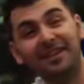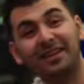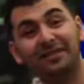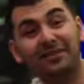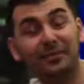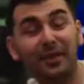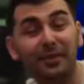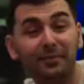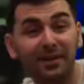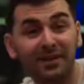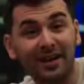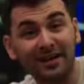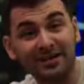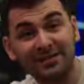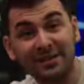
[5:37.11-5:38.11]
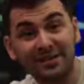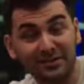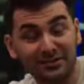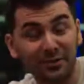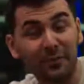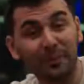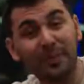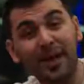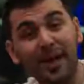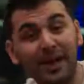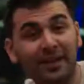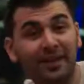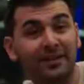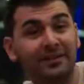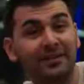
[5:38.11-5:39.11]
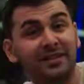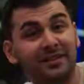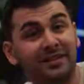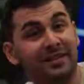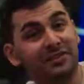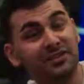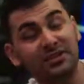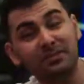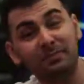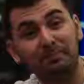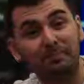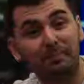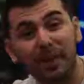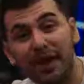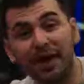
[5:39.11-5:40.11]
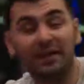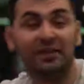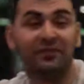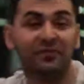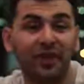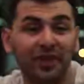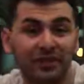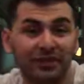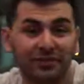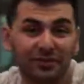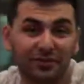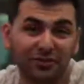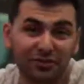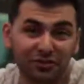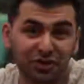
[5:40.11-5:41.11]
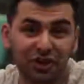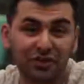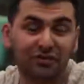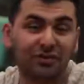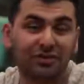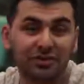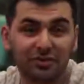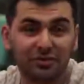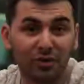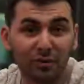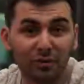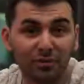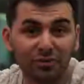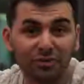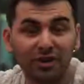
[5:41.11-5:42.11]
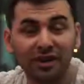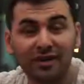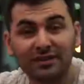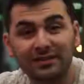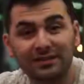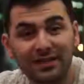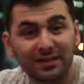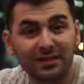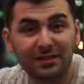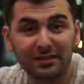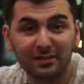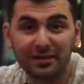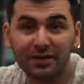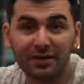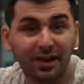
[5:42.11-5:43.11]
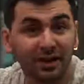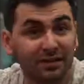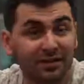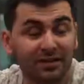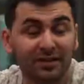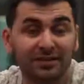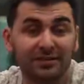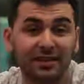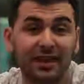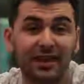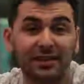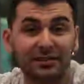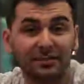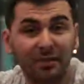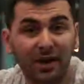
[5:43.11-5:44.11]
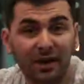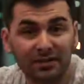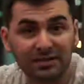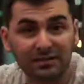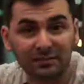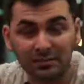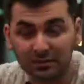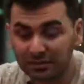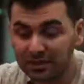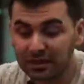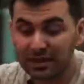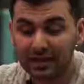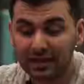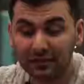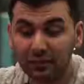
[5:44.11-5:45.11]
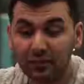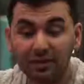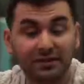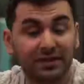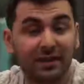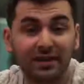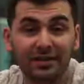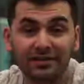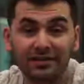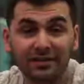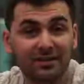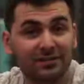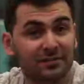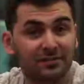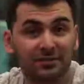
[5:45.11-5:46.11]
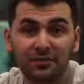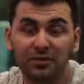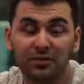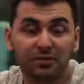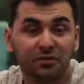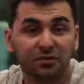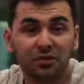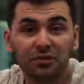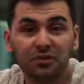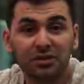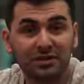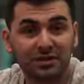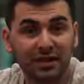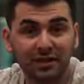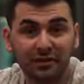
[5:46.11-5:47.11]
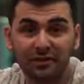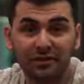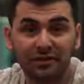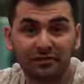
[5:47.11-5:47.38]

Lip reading: Remember guys, there's no bad idea, there's just bad advice. So in general, just don't be shy, send as many ideas as possible. Worst case is, you just get good